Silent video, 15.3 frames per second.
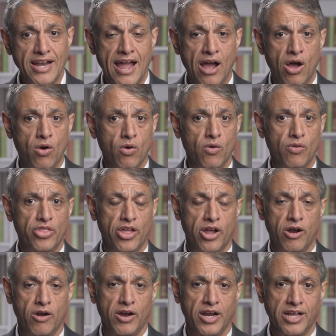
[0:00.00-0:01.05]
now,
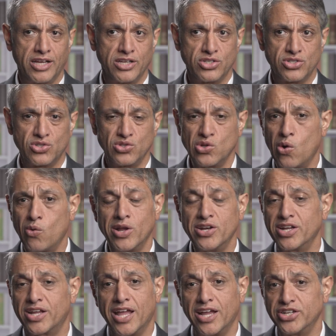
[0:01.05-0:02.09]
there is no
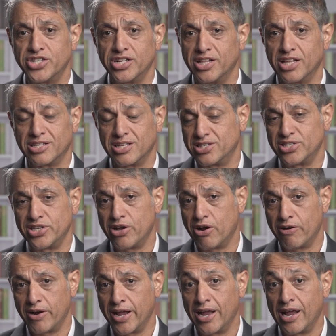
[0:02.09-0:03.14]
indication that the
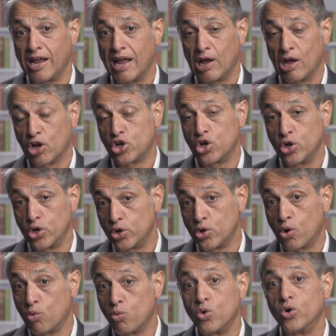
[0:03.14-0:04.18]
CRA could
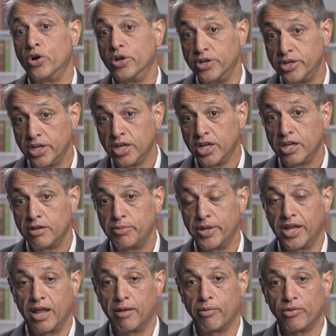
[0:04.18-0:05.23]
or would
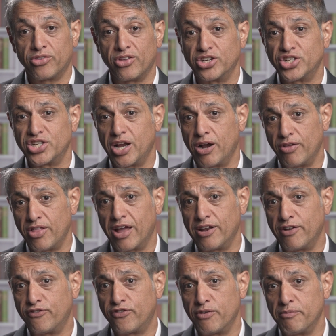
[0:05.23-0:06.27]
be able to share that
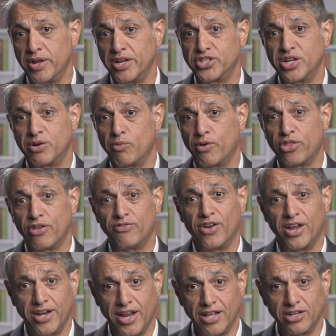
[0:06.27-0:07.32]
information with a
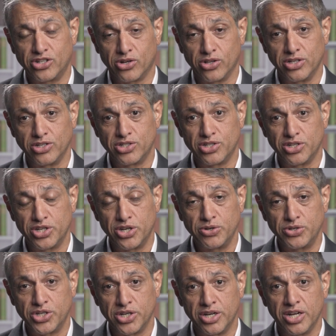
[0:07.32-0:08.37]
financial
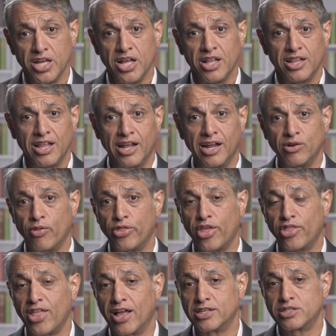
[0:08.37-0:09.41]
institution. I don't
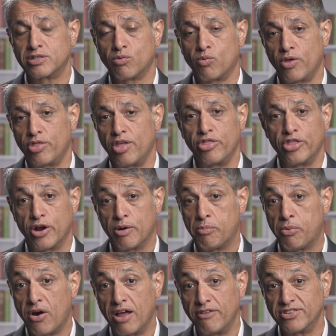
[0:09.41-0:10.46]
think that's within their
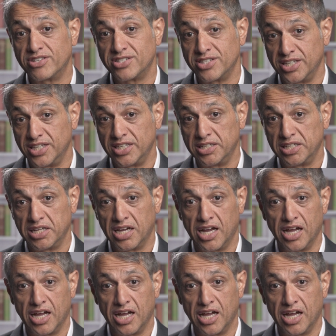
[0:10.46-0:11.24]
privacy